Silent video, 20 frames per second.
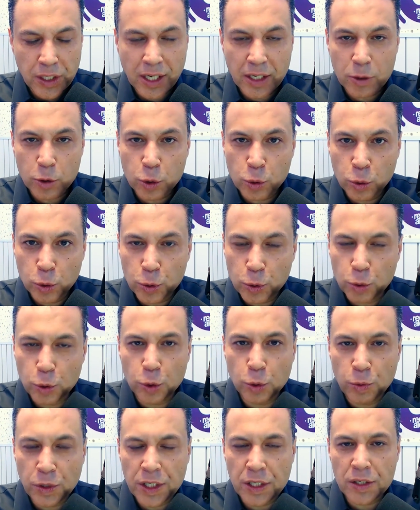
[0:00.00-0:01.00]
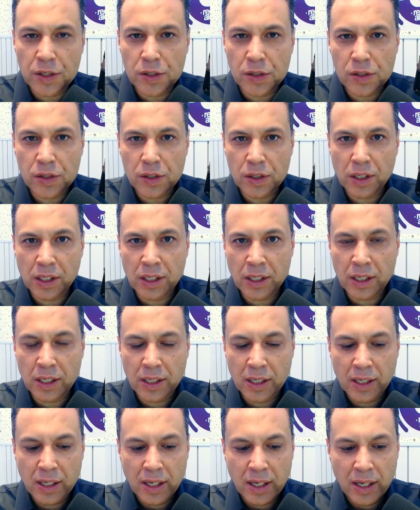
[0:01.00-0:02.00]
Which means, even though God
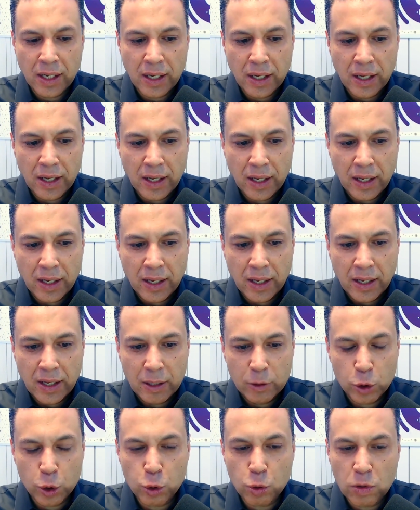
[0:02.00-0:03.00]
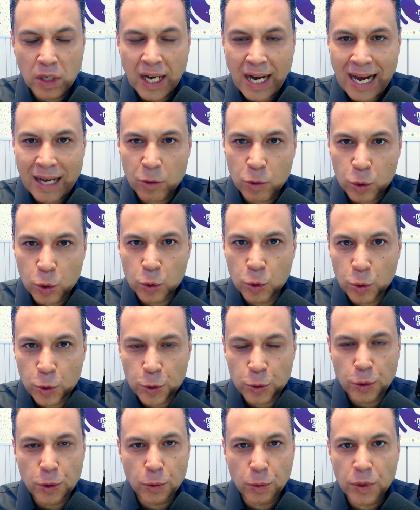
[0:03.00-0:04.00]
is the righteous judge and He
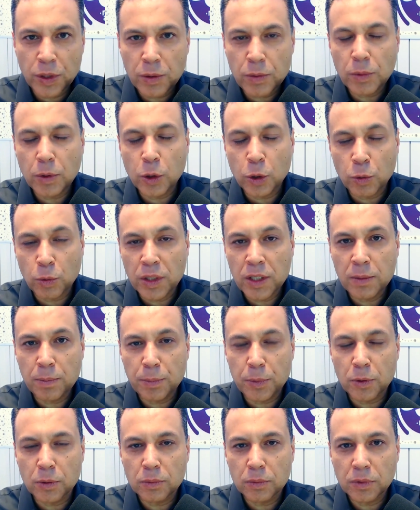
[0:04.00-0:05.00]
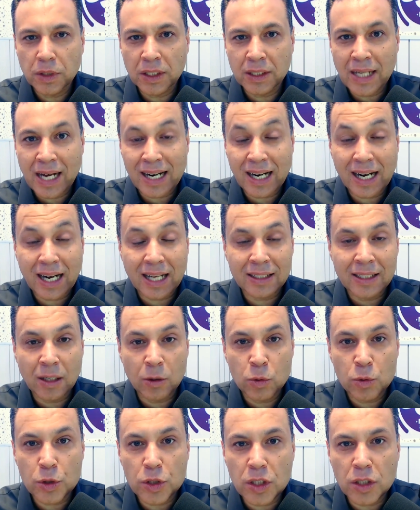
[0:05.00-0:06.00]
judges the righteous and the wicked
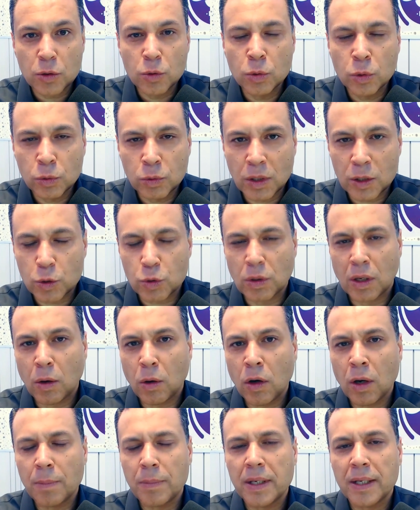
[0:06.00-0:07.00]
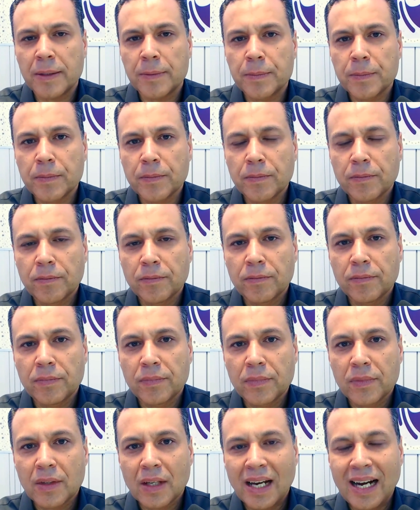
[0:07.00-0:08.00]
and He gives us them
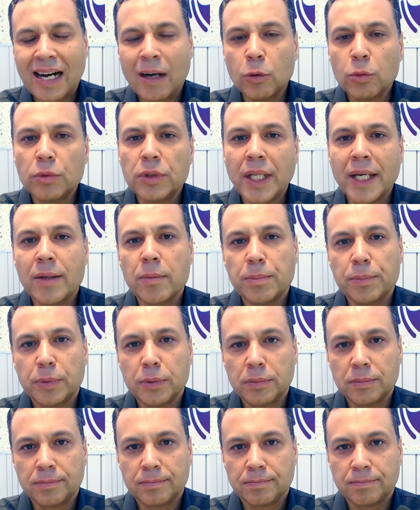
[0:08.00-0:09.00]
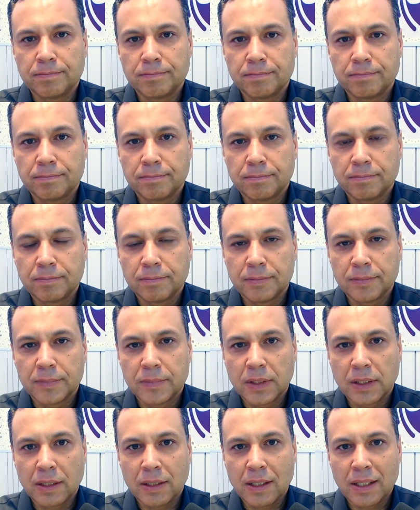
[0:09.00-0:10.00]
according to their work and purpose,
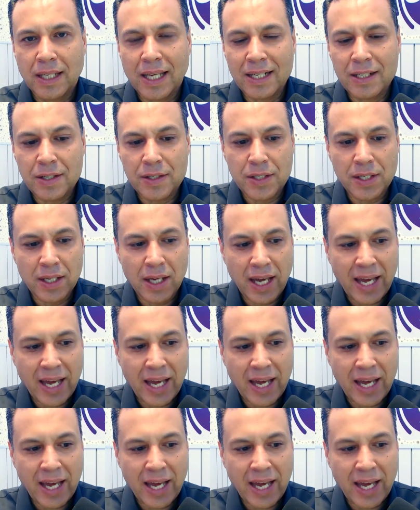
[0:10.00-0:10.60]
there's a time.